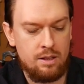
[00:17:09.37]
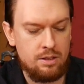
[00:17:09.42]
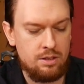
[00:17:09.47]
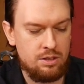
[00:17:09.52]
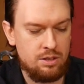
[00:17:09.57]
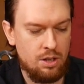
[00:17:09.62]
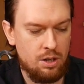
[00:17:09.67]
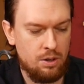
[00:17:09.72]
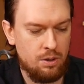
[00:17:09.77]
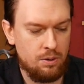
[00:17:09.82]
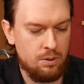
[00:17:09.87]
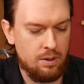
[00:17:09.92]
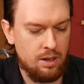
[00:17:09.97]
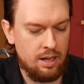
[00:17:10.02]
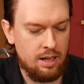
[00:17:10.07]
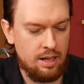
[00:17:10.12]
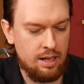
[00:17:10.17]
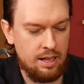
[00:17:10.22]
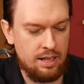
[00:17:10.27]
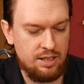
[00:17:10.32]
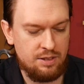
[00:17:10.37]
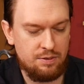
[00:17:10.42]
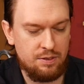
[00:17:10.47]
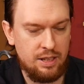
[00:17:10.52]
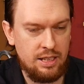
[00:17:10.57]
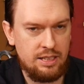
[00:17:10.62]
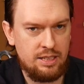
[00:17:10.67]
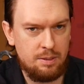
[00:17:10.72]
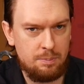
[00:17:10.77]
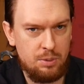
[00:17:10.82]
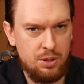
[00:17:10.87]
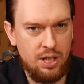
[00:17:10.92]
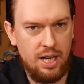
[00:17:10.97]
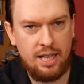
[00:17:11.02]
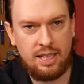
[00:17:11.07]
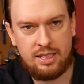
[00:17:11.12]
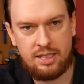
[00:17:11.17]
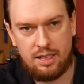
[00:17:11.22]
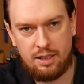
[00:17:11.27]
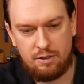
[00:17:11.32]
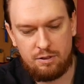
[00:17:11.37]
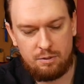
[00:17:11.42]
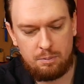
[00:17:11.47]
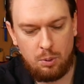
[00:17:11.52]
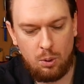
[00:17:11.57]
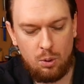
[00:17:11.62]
So uh, it's very subjective.